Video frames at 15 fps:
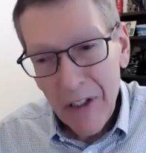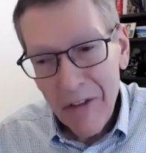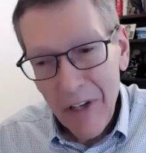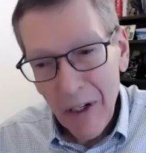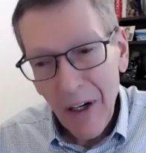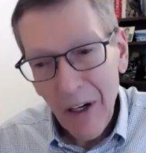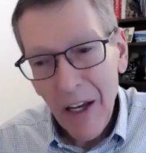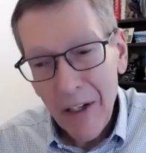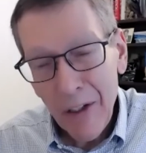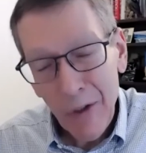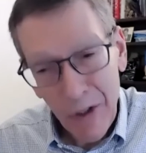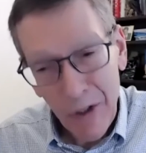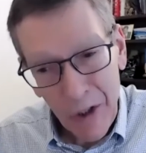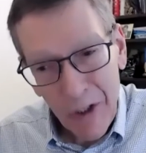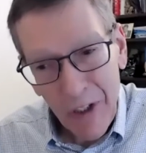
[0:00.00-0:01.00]
of their
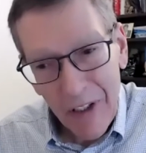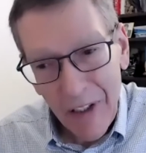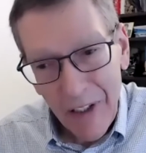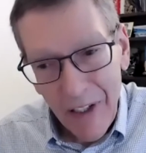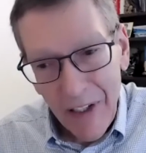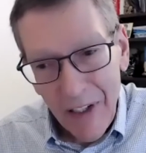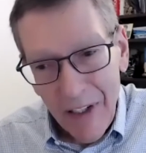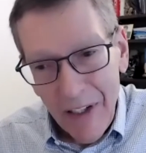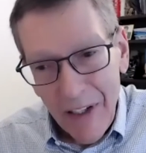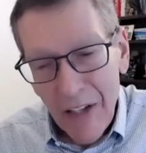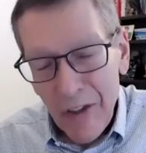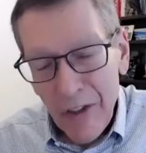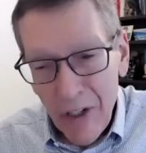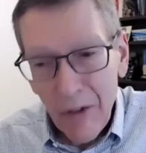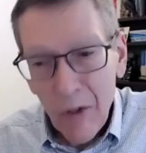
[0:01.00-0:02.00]
electricity.
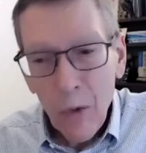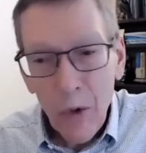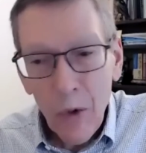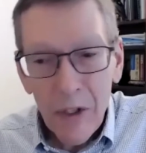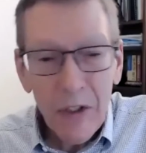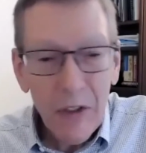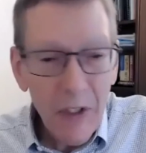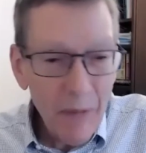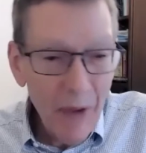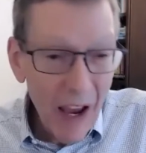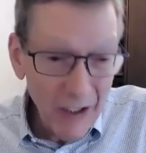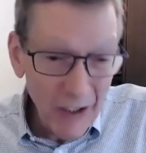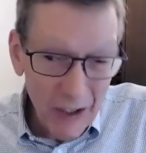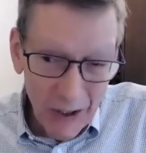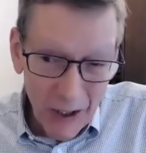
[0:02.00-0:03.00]
That's even worse than
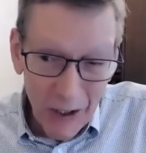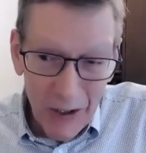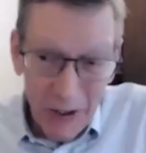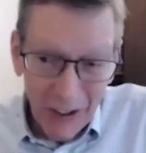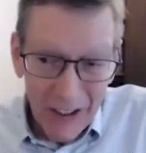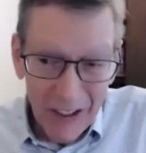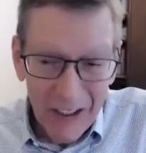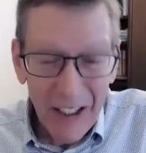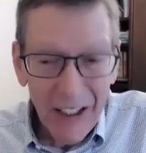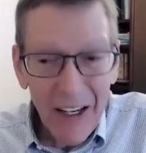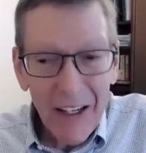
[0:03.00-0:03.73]
Massachusetts.